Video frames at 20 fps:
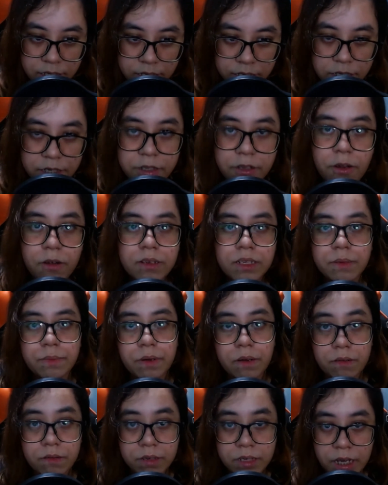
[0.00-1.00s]
he talks
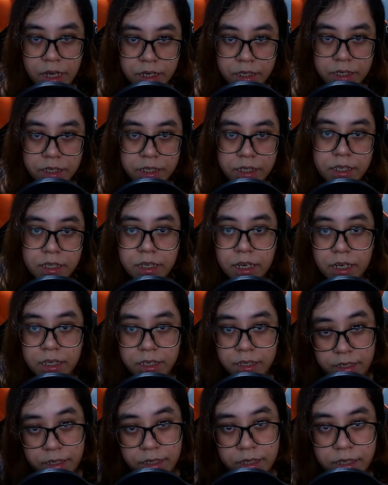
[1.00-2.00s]
about Kenshin and
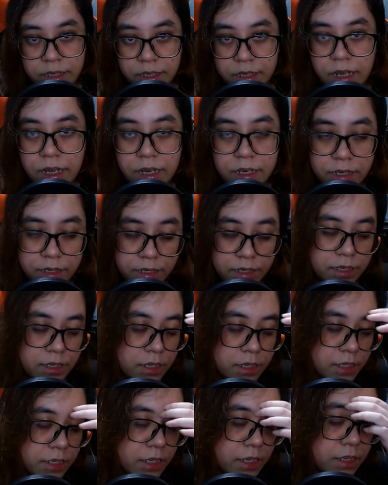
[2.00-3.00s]
his sister and the
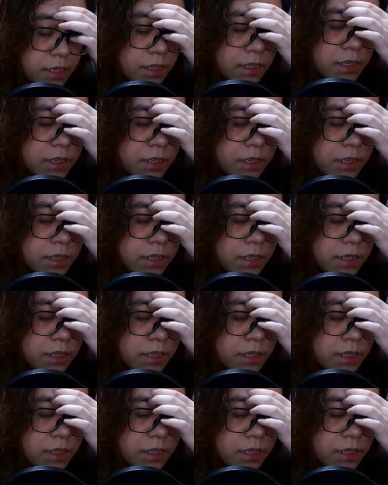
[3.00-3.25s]
sister's kid.